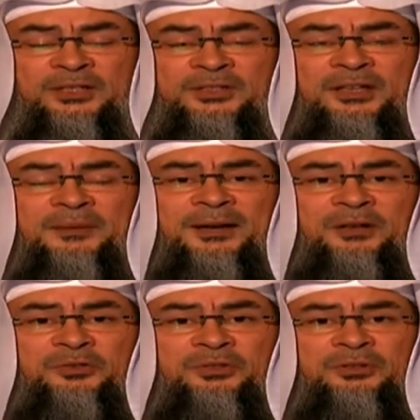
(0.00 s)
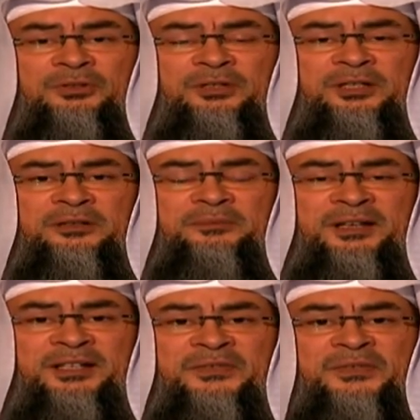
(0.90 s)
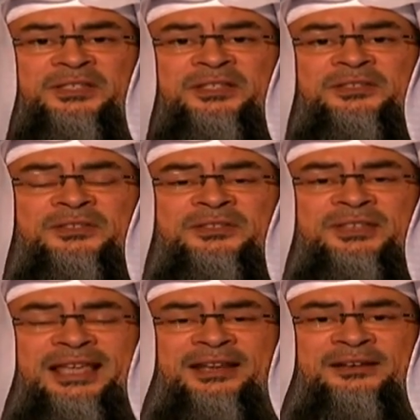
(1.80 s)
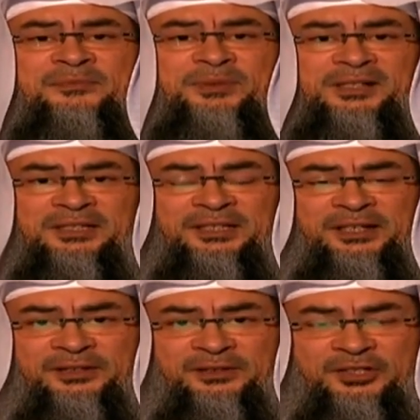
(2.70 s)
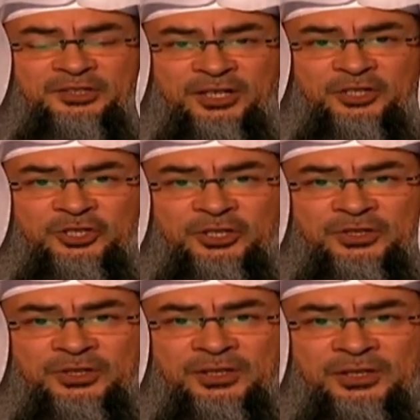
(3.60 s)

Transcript: us about their magnificence in building the structures